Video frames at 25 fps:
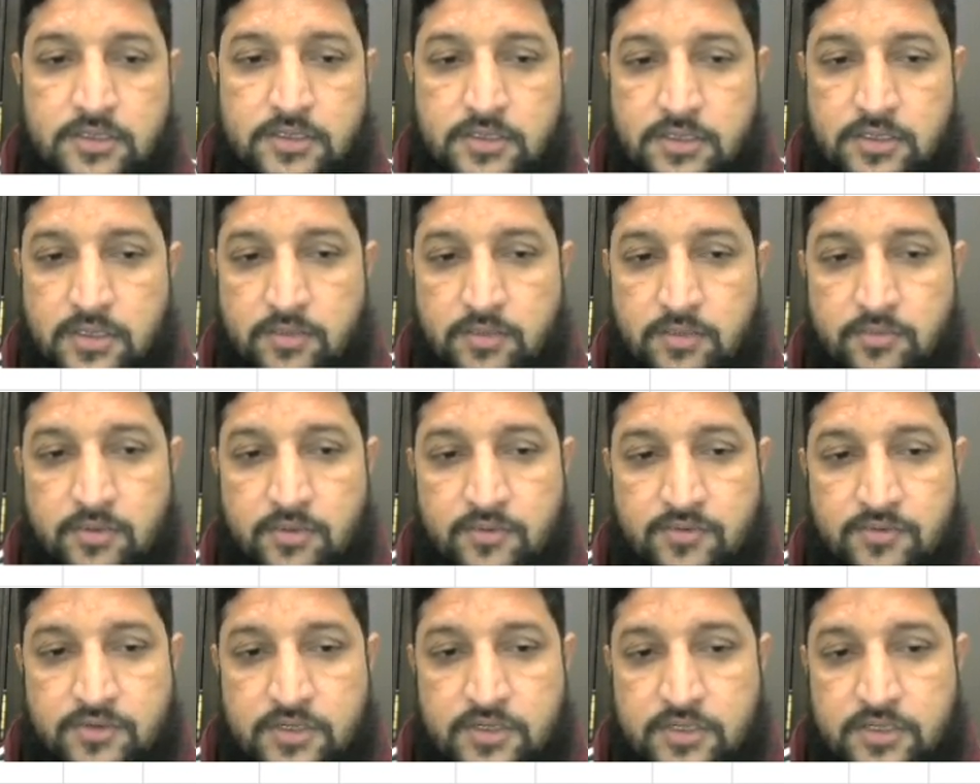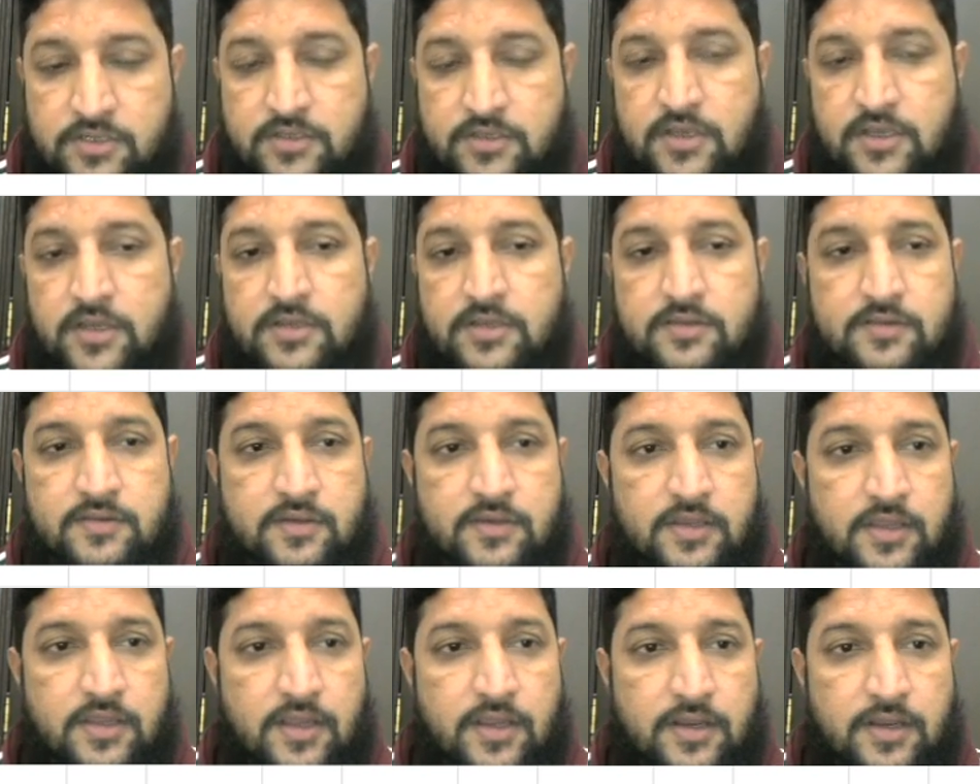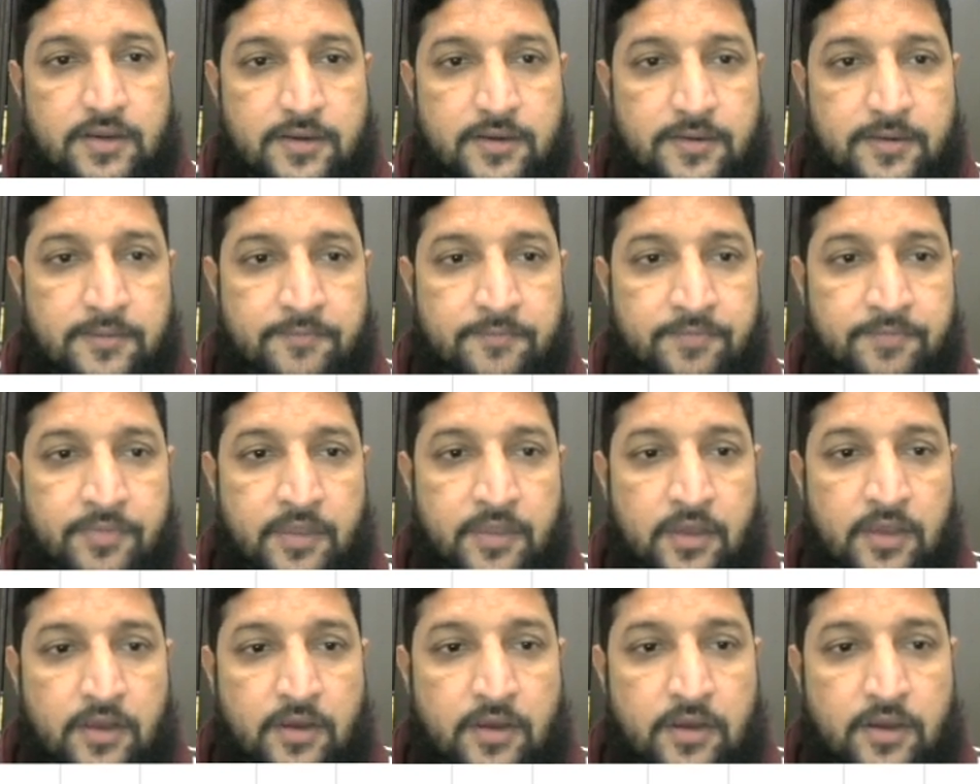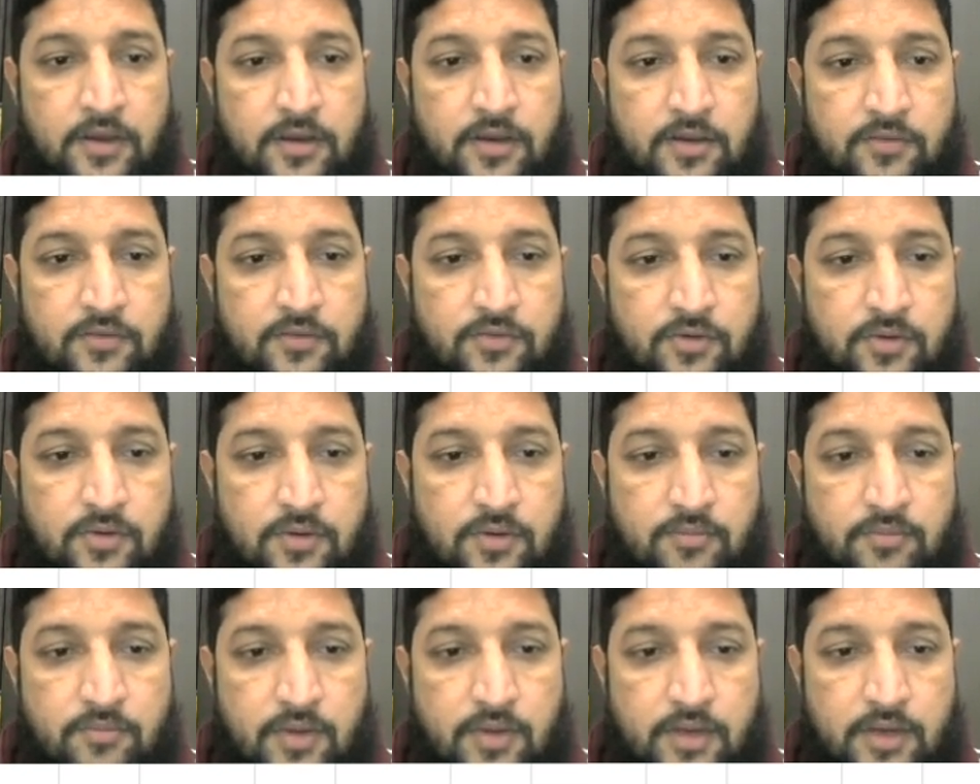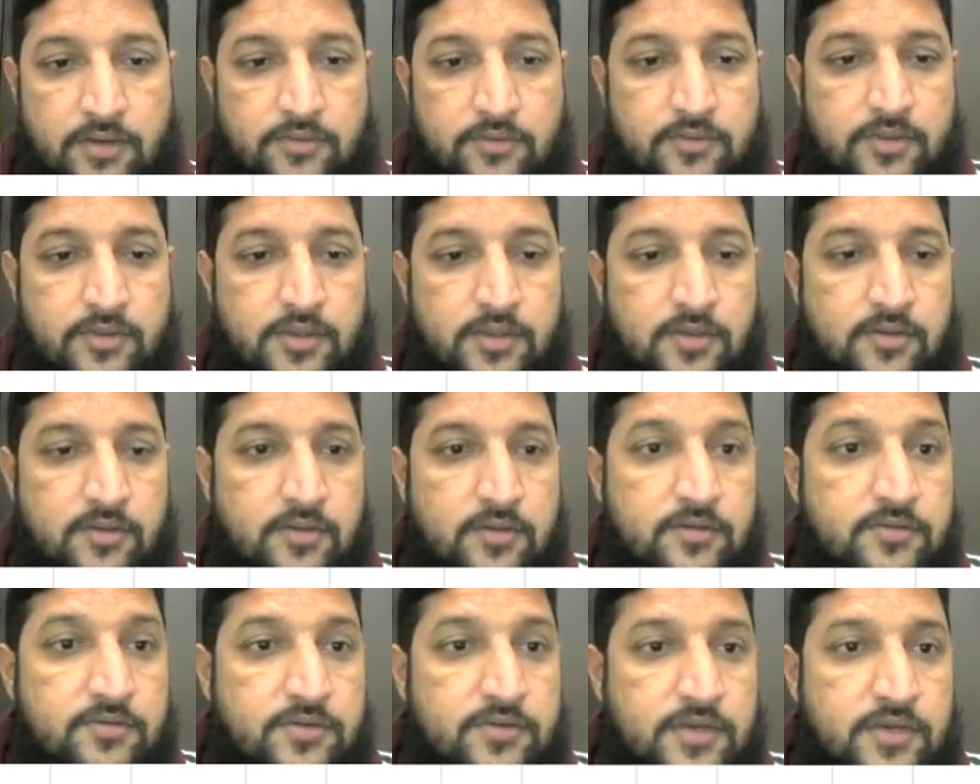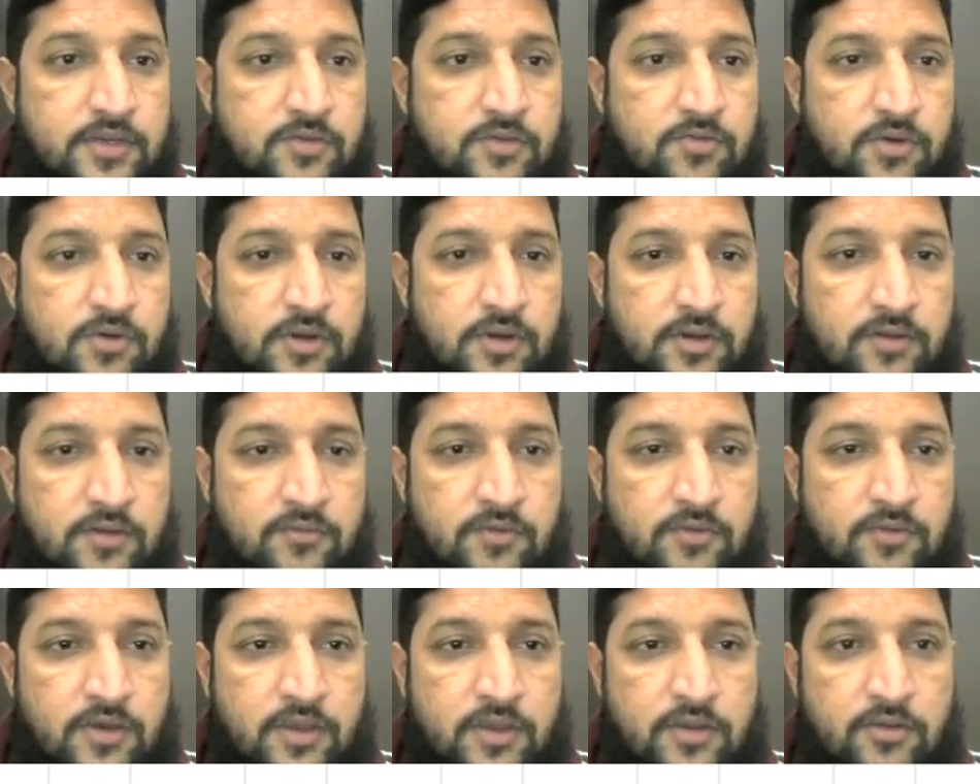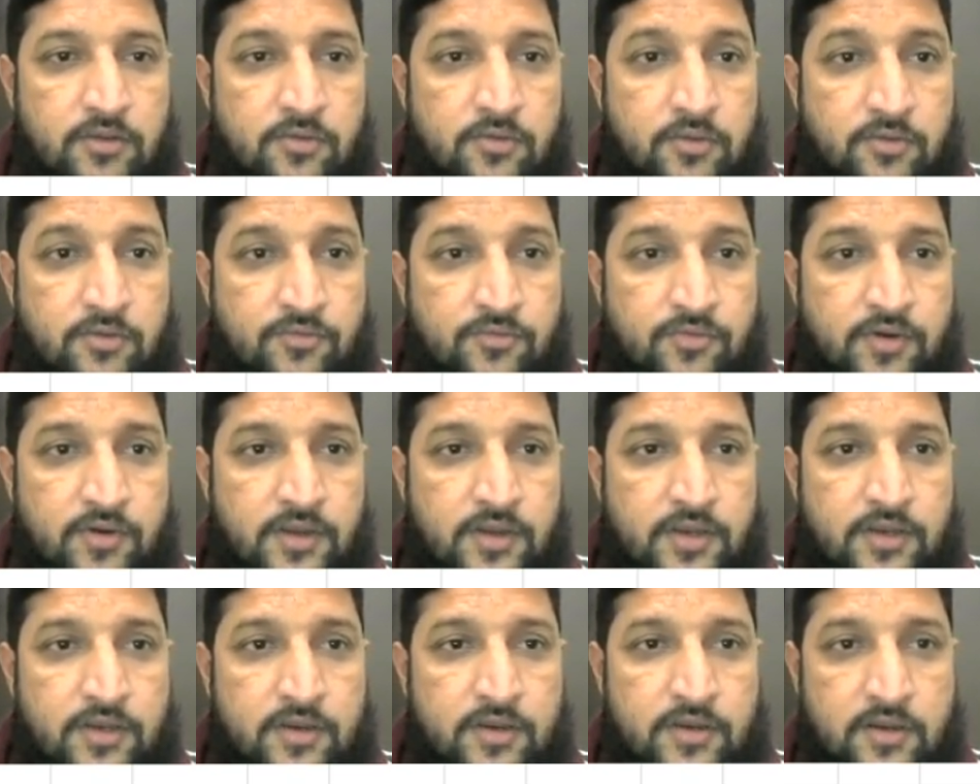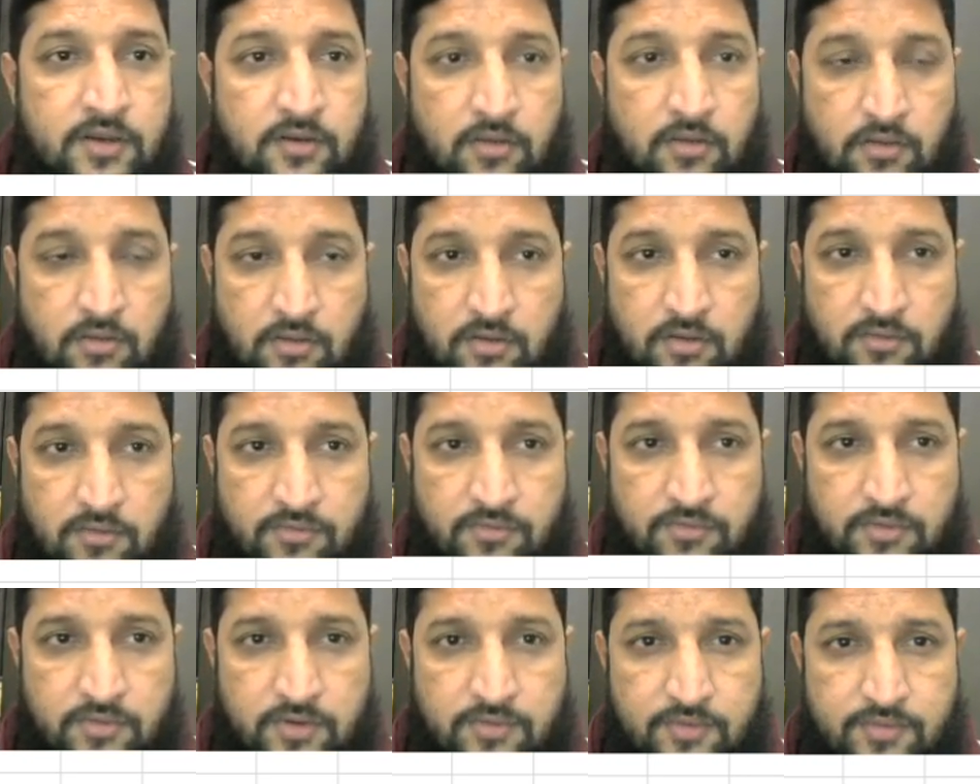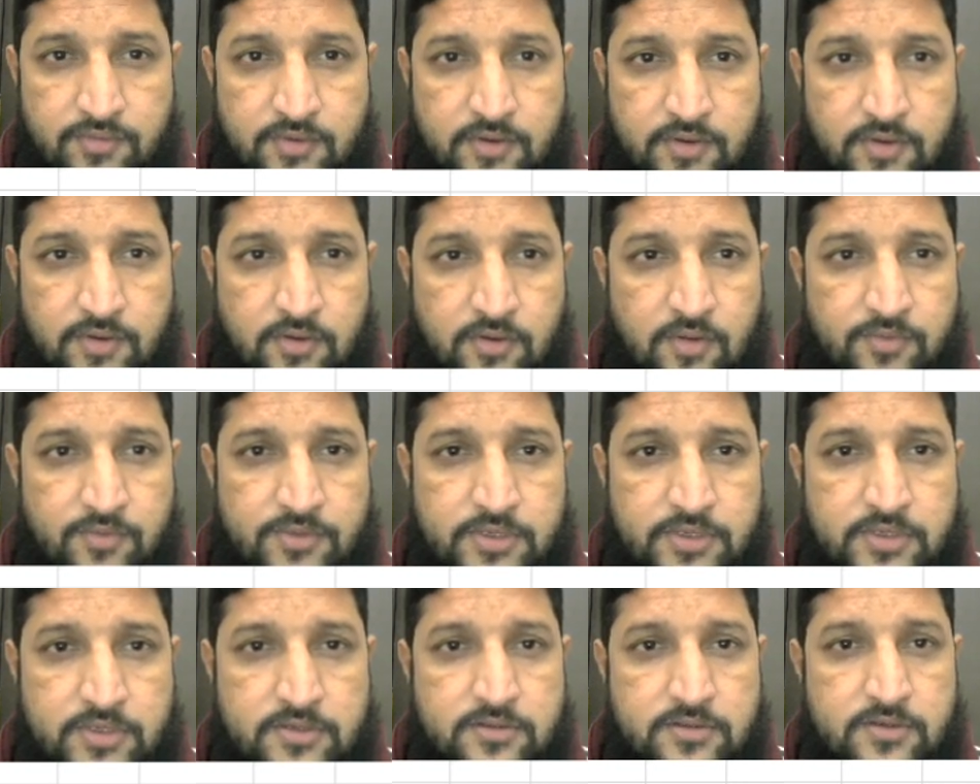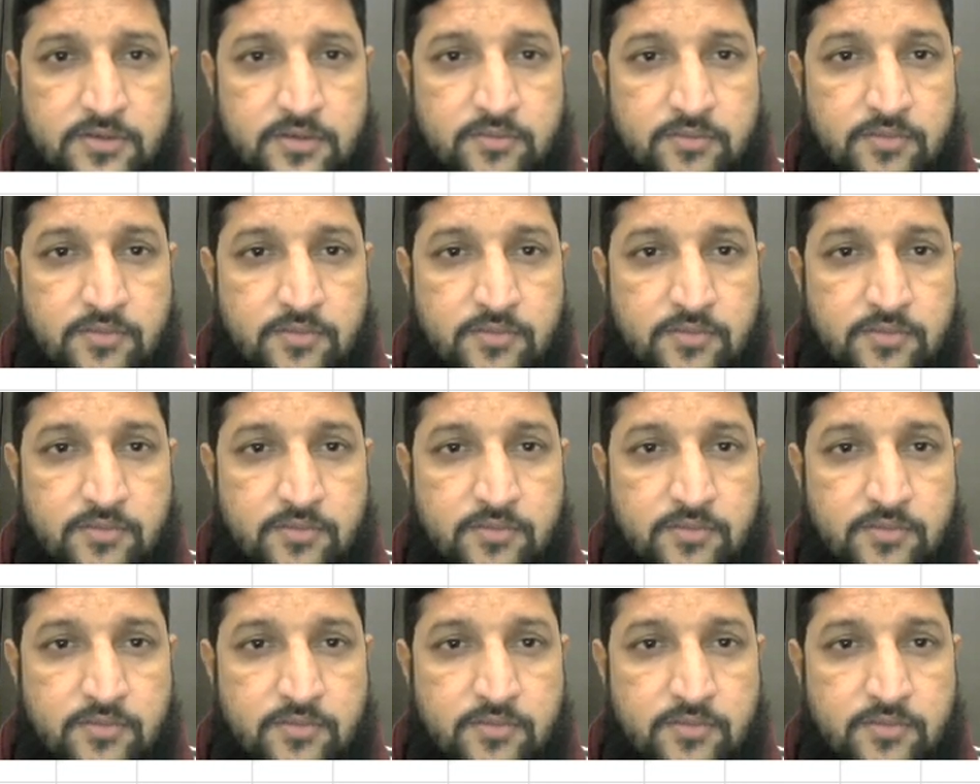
number of sheets gets created. And if you come back to the sheet one, where you will find a lot of different options,